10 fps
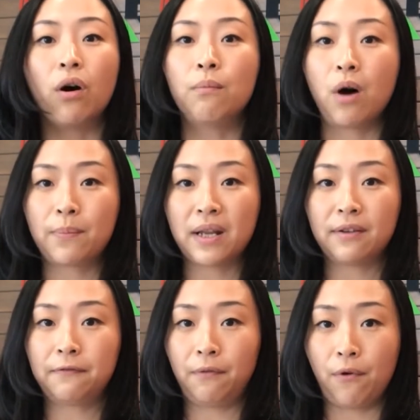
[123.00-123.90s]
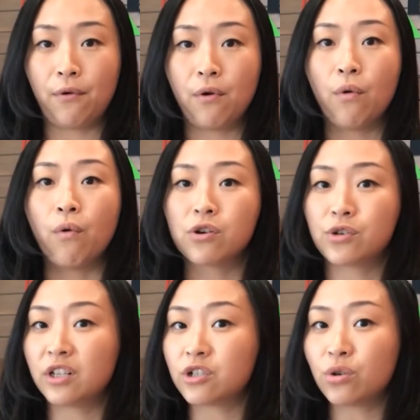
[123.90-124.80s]
or mopping the floor,
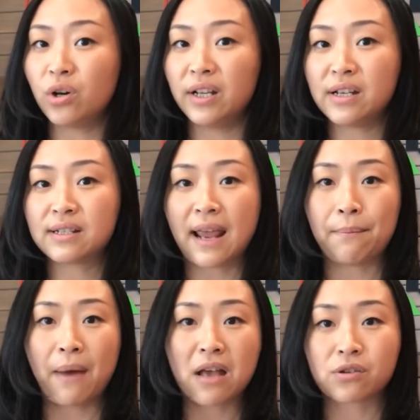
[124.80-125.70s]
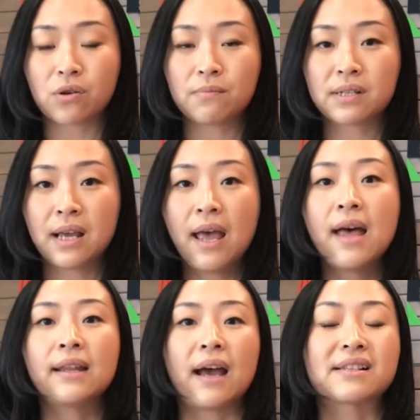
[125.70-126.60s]
washing the toilets and bathrooms.
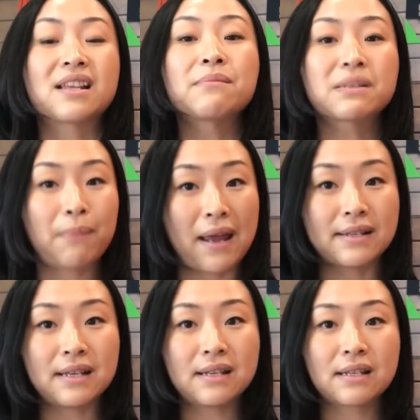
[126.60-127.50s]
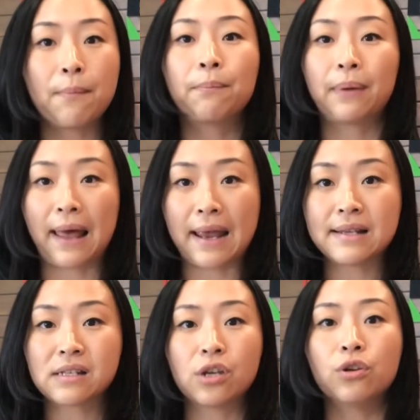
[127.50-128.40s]
There are some spaces,
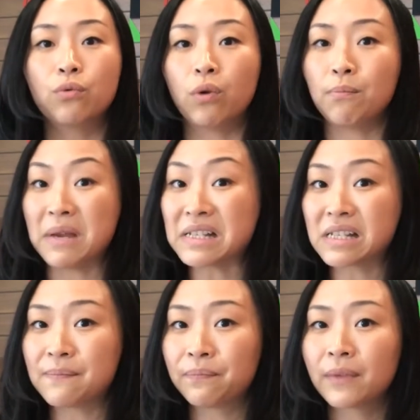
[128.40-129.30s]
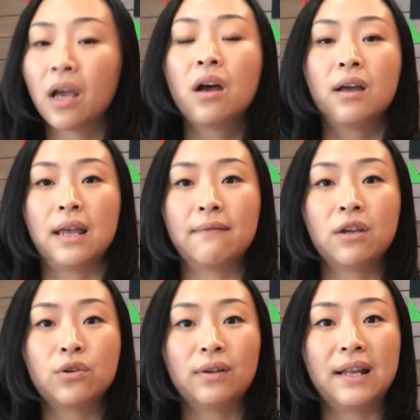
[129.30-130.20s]
place you will miss,
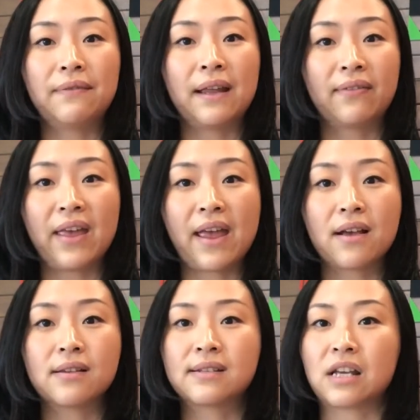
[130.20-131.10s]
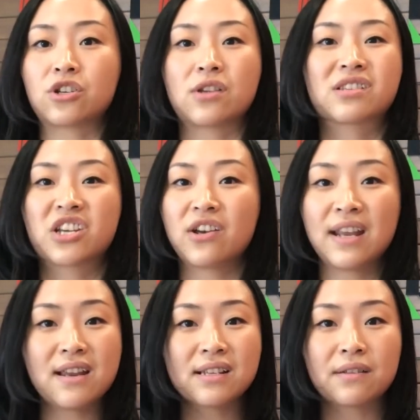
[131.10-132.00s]
even you live in there, such as
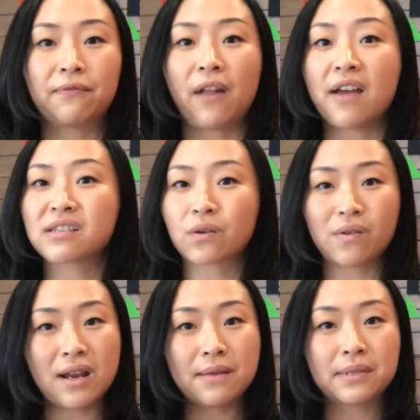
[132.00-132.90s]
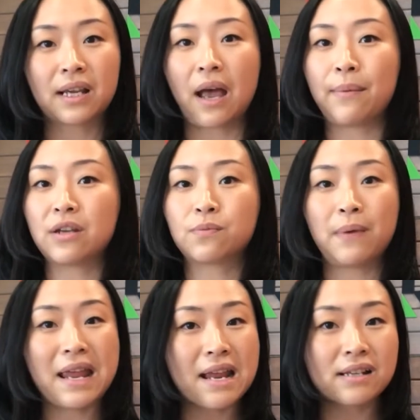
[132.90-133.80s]
skirtings, fly screens, garbage
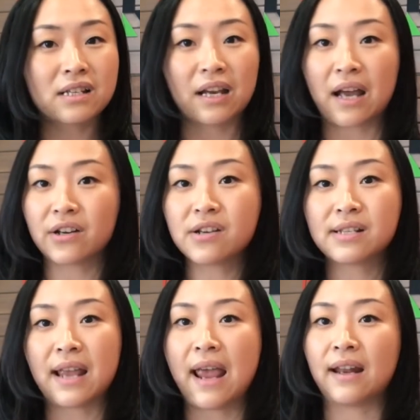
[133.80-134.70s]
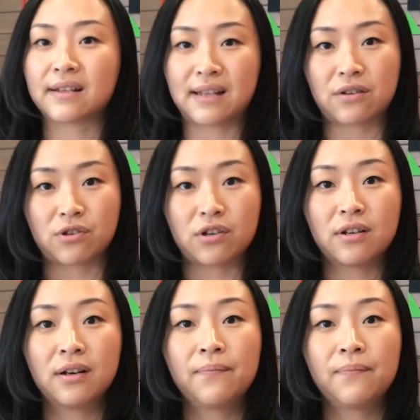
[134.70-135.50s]
bins, gutters, and etc.